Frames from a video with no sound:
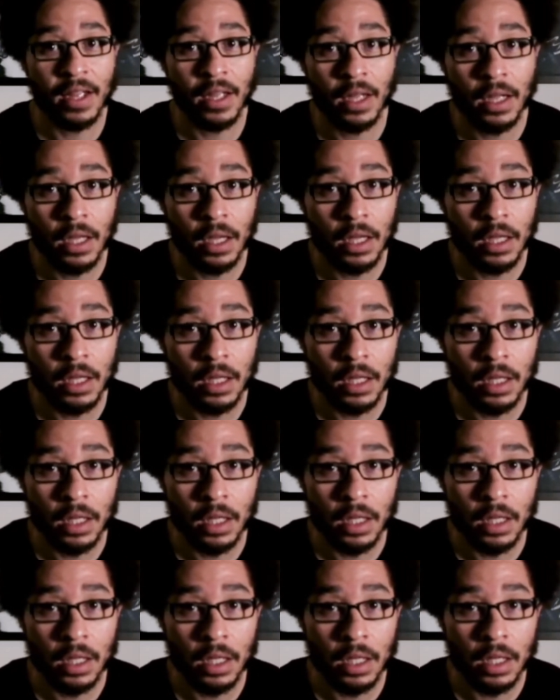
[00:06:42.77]

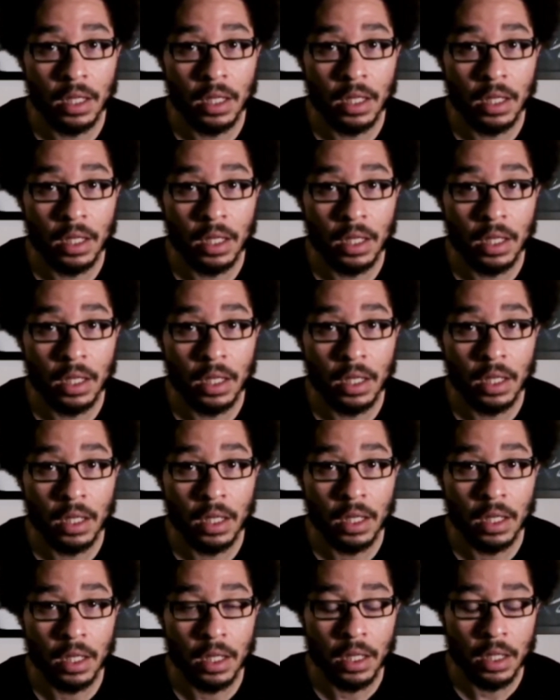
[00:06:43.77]

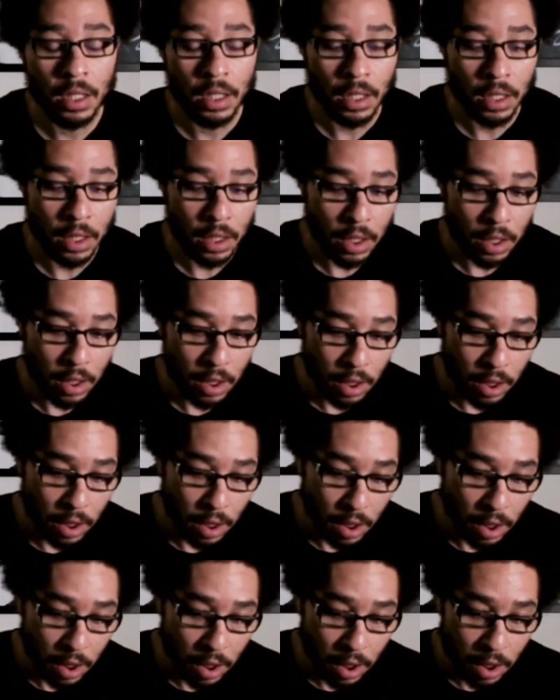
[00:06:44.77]

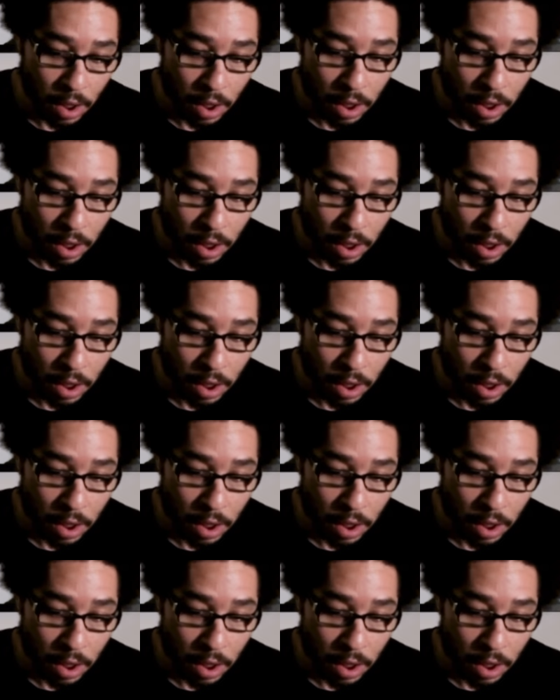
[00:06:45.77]
(silence)